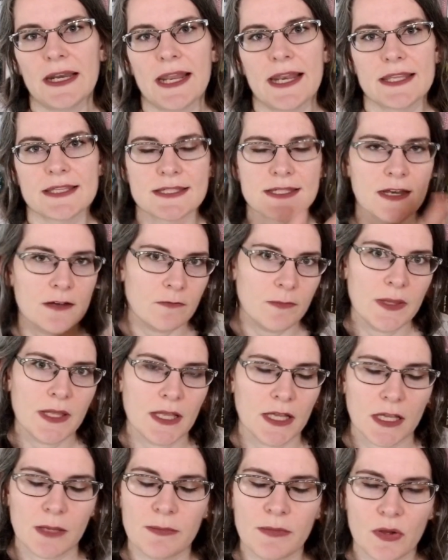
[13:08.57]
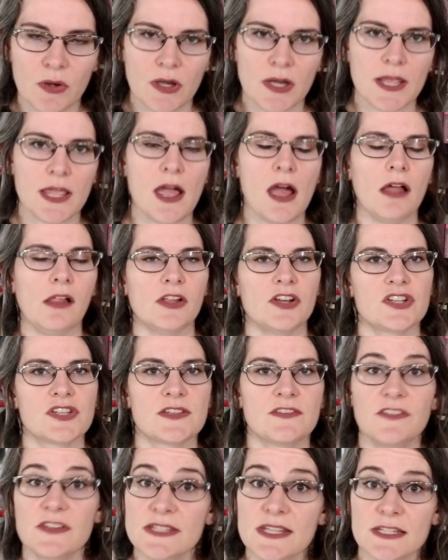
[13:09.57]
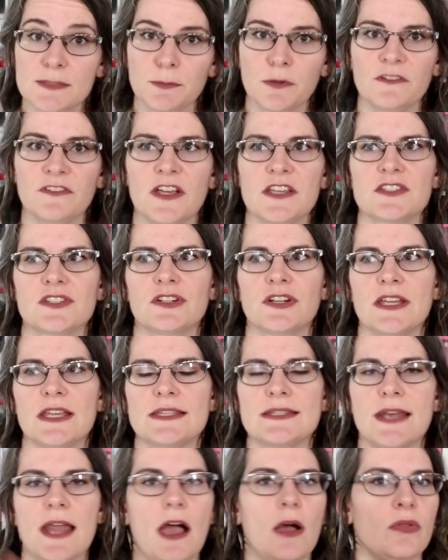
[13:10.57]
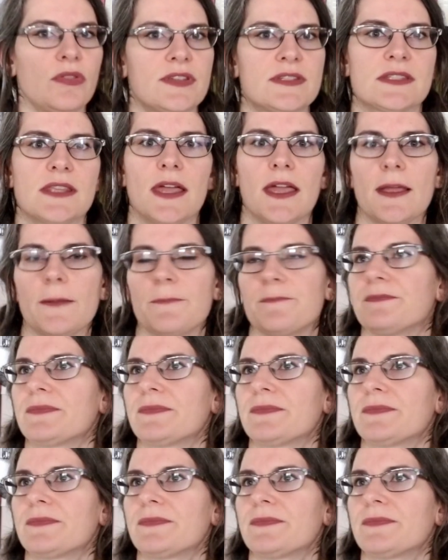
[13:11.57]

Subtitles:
And instead of being a community college physics professor, he's now this like